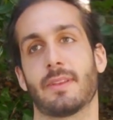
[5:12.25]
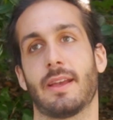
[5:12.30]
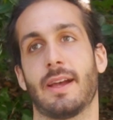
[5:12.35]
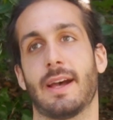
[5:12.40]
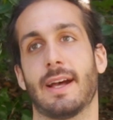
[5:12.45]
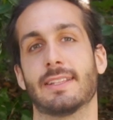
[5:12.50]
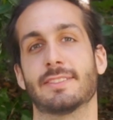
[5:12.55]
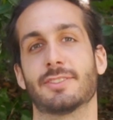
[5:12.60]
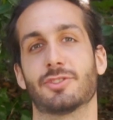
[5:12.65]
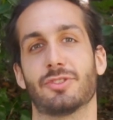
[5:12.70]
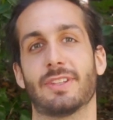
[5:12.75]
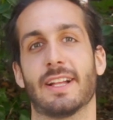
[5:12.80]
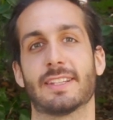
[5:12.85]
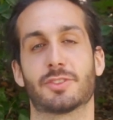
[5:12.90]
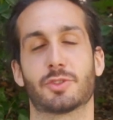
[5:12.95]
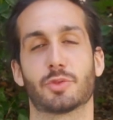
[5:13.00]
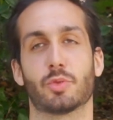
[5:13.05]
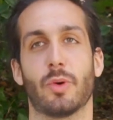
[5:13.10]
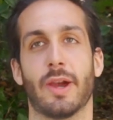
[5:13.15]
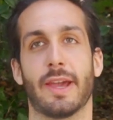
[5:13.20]
And so
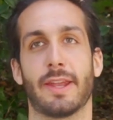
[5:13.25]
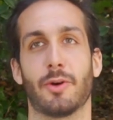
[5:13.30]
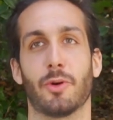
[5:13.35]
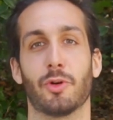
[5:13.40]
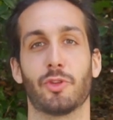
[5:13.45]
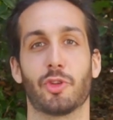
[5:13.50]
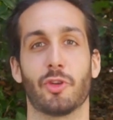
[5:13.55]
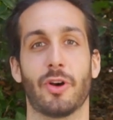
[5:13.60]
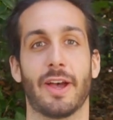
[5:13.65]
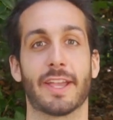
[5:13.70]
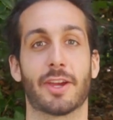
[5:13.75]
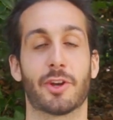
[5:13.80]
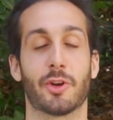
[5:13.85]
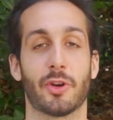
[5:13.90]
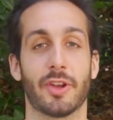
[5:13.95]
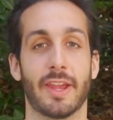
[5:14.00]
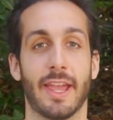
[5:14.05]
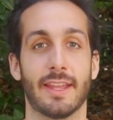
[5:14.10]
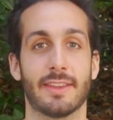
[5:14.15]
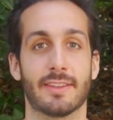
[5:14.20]
that's when also I
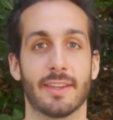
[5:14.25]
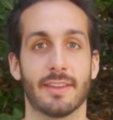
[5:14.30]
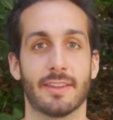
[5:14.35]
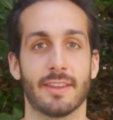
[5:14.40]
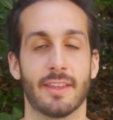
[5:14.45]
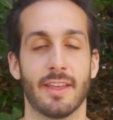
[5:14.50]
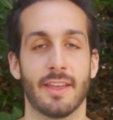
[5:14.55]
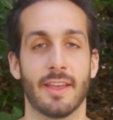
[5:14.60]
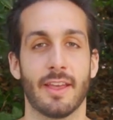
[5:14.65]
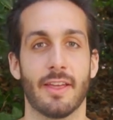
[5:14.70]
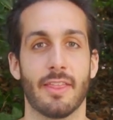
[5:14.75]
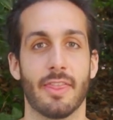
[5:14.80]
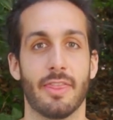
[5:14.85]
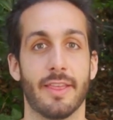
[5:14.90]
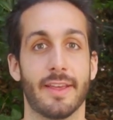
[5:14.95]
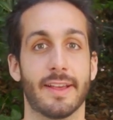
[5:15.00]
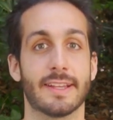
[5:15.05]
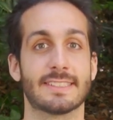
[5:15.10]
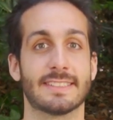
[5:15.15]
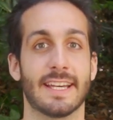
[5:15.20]
created
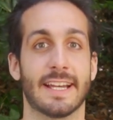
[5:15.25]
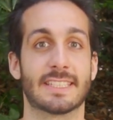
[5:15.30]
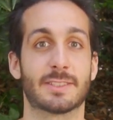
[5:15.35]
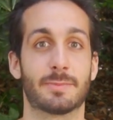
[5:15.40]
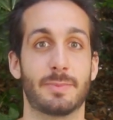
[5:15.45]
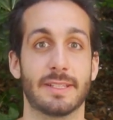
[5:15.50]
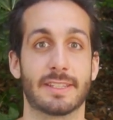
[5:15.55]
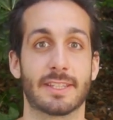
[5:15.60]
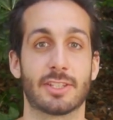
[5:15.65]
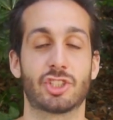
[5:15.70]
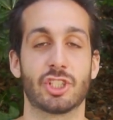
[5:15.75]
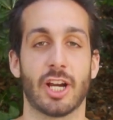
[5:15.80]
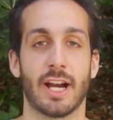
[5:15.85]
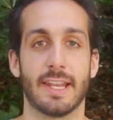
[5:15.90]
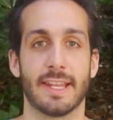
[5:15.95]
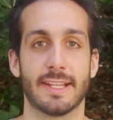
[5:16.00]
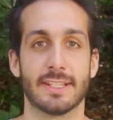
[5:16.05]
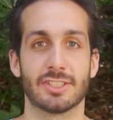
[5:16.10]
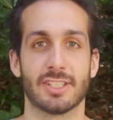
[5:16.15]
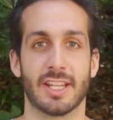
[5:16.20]
the side split
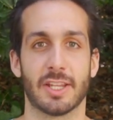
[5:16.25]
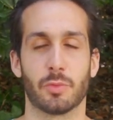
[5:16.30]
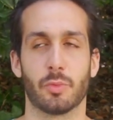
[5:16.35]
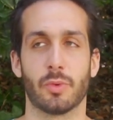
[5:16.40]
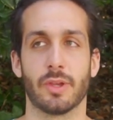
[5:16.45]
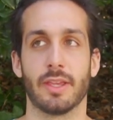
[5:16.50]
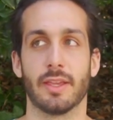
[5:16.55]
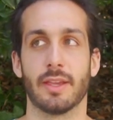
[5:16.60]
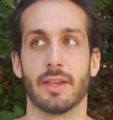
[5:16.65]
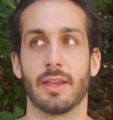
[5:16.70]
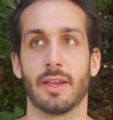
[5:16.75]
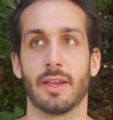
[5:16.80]
challenge that we